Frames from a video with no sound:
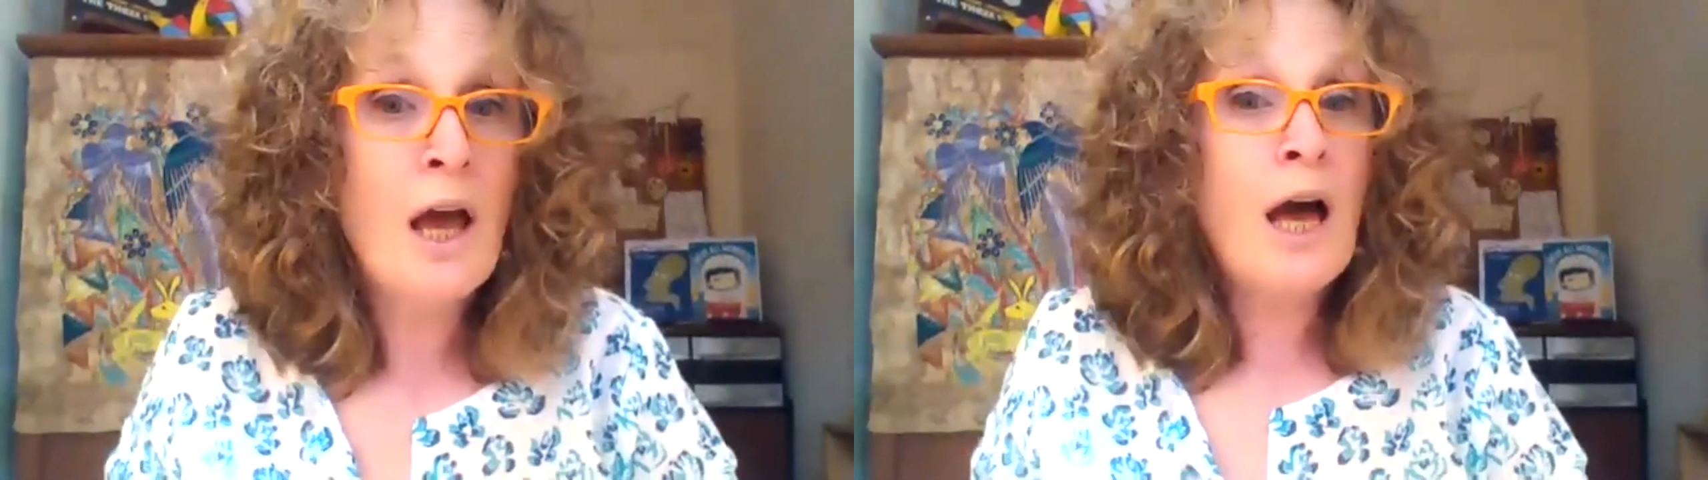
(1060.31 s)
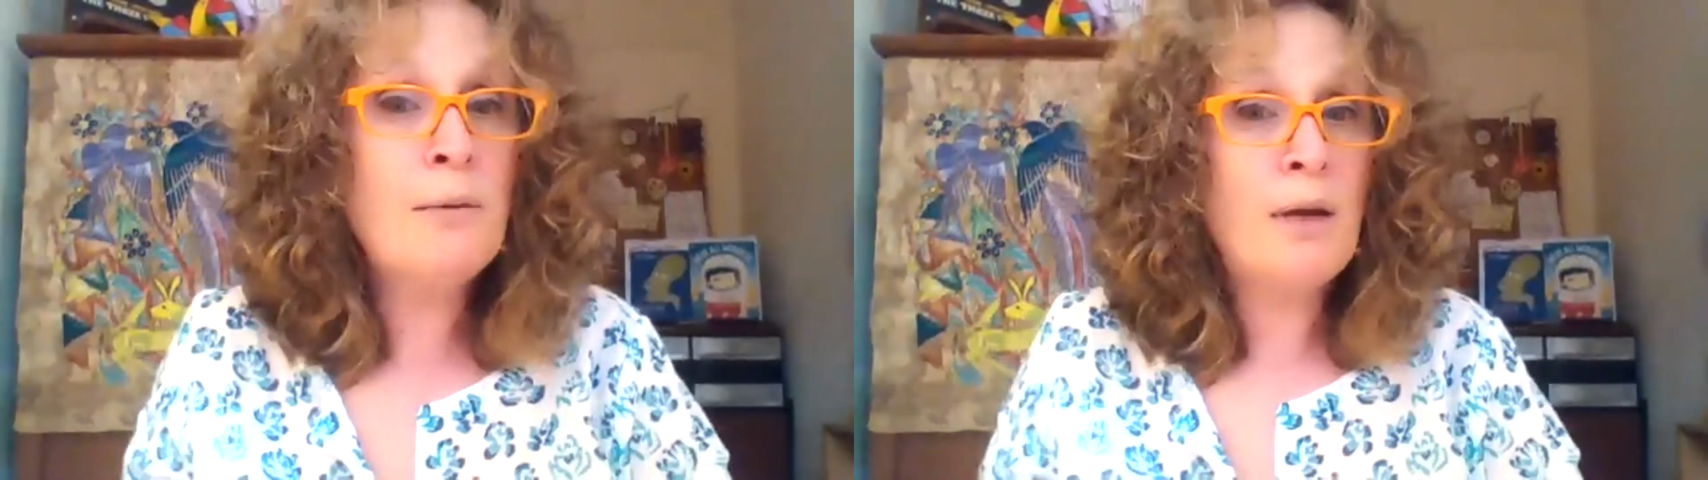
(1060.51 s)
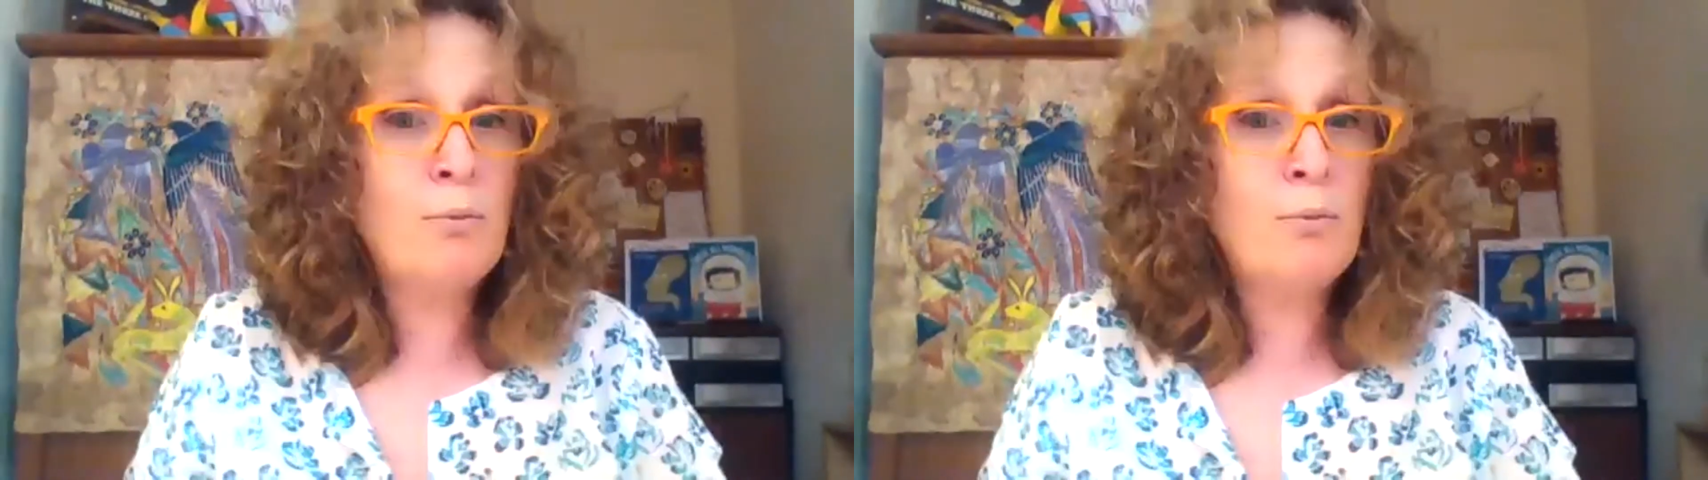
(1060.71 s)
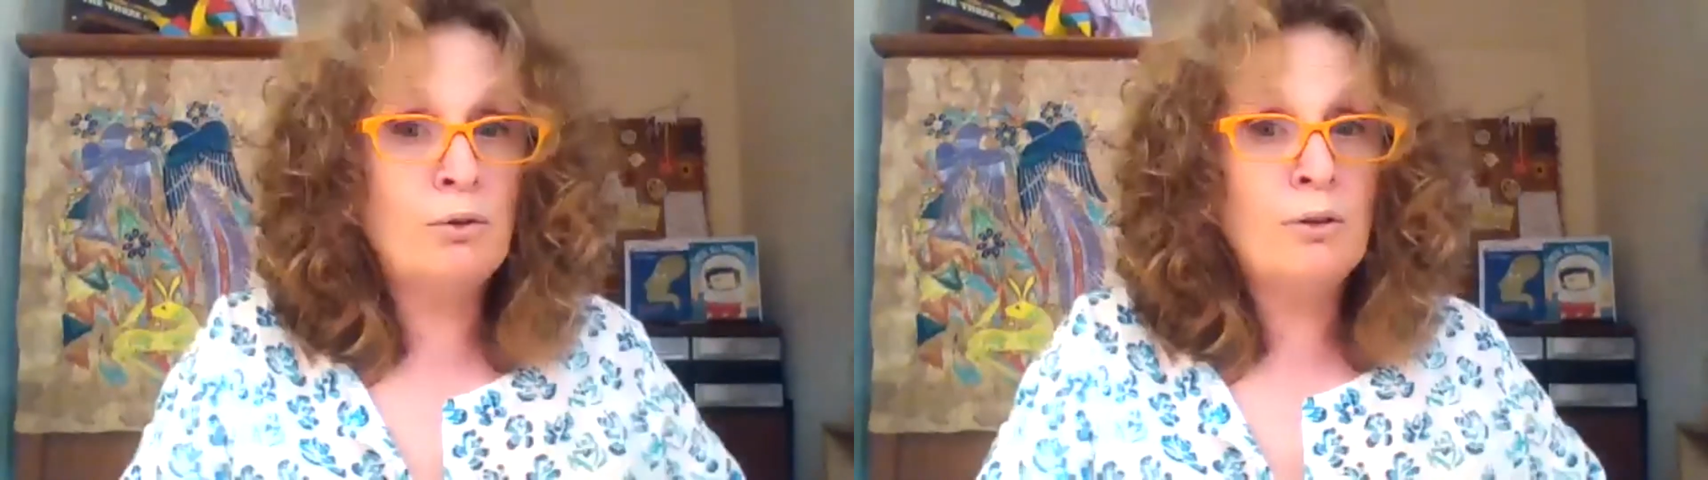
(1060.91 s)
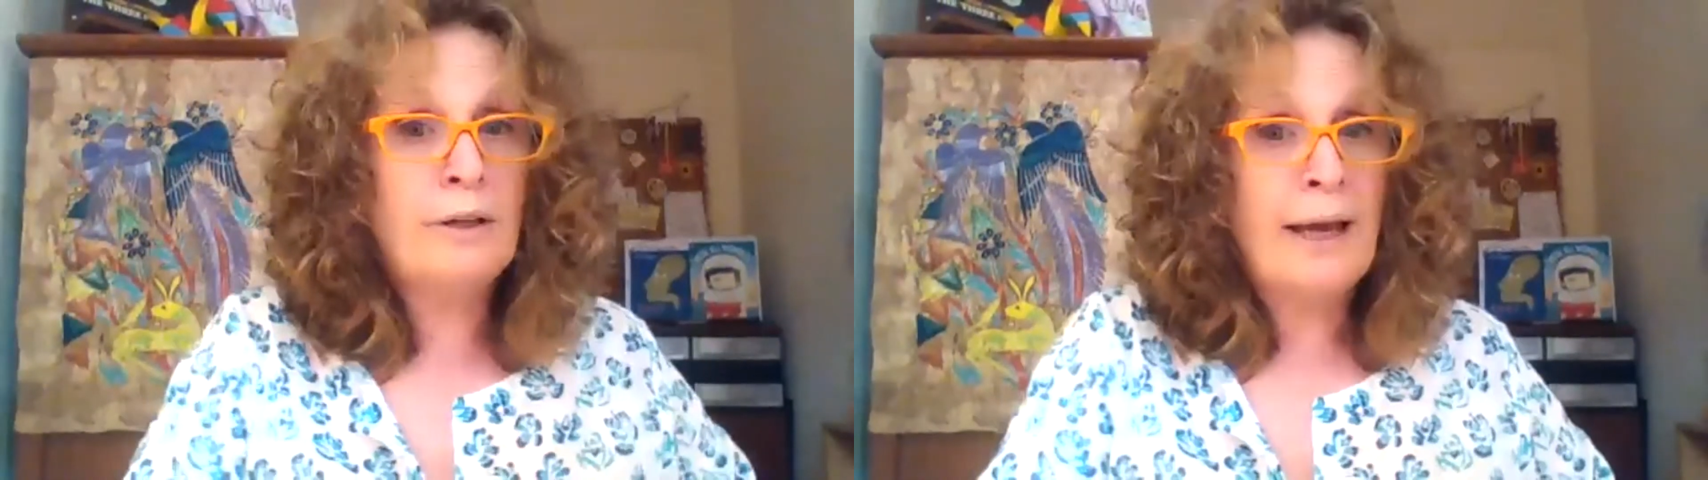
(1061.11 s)
and my
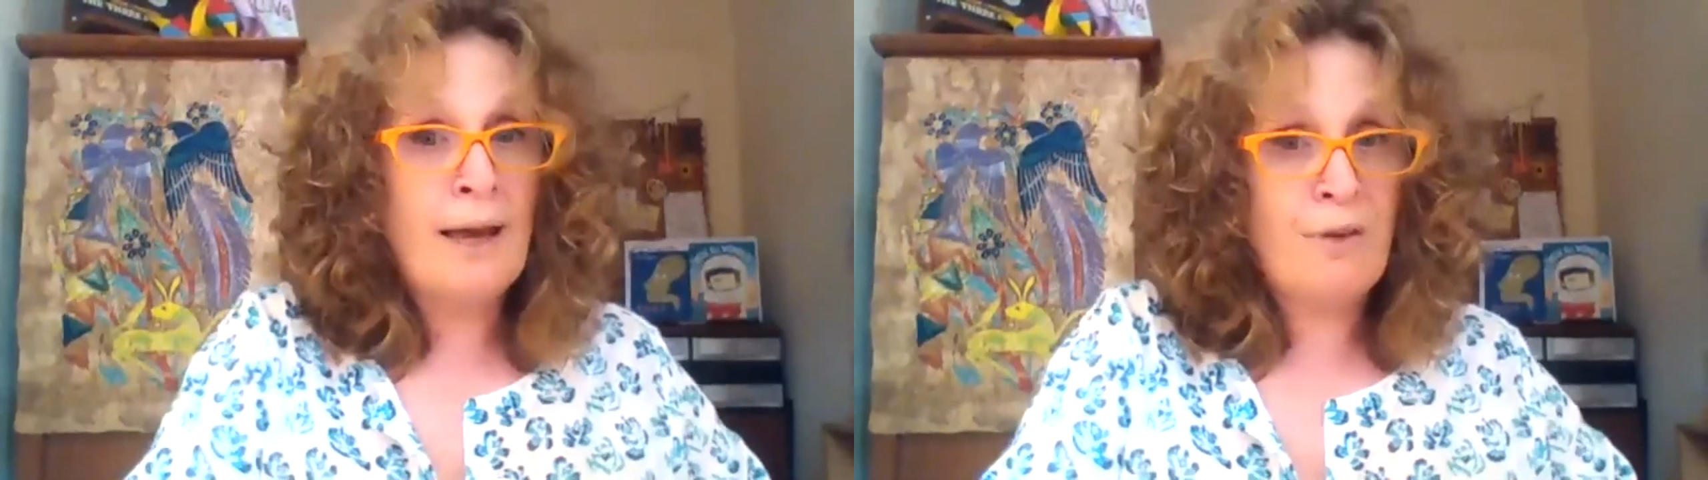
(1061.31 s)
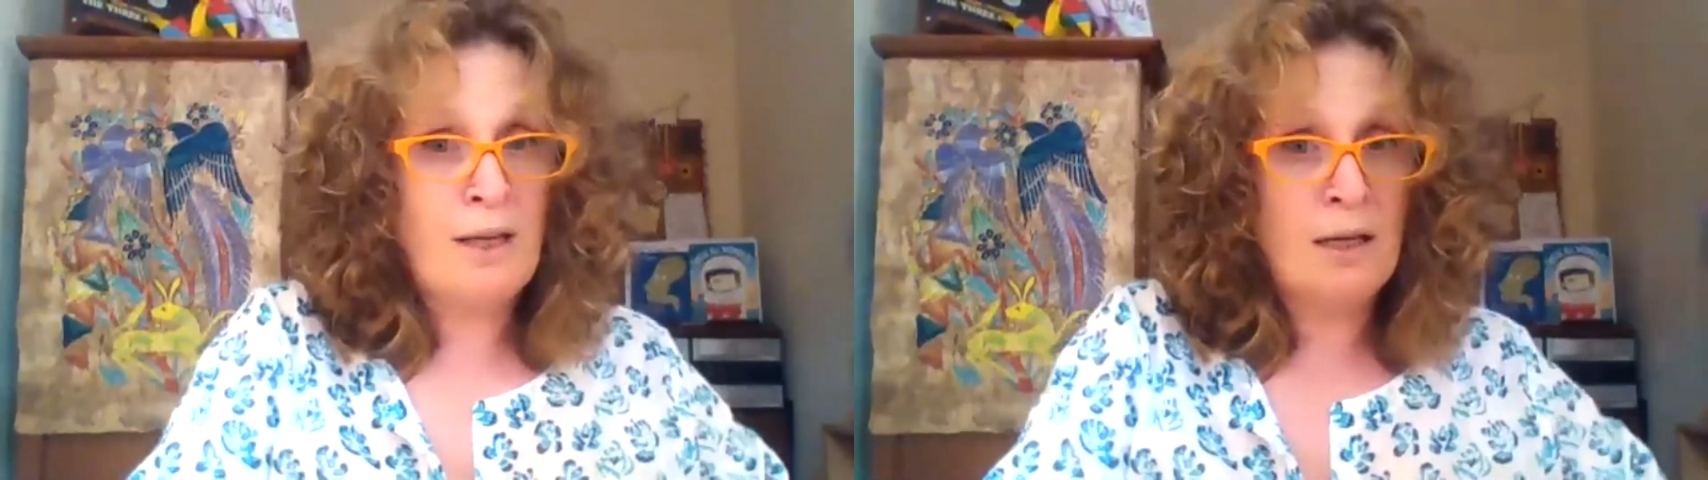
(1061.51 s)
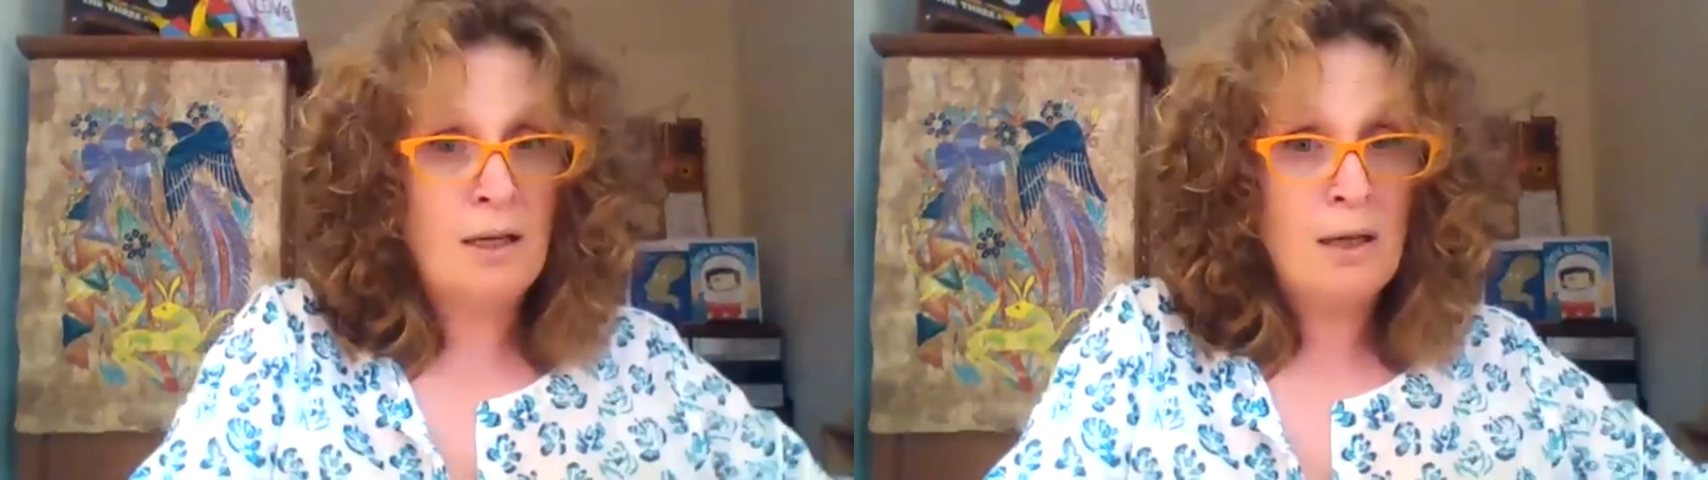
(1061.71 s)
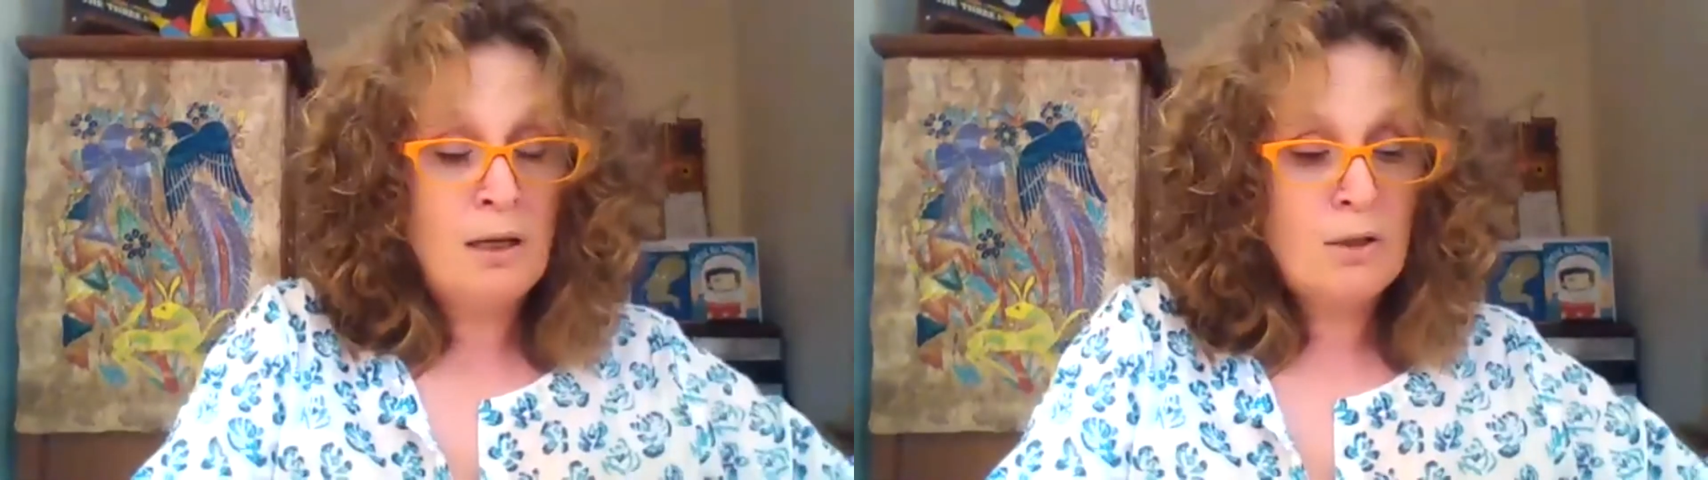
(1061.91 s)
wooden cabin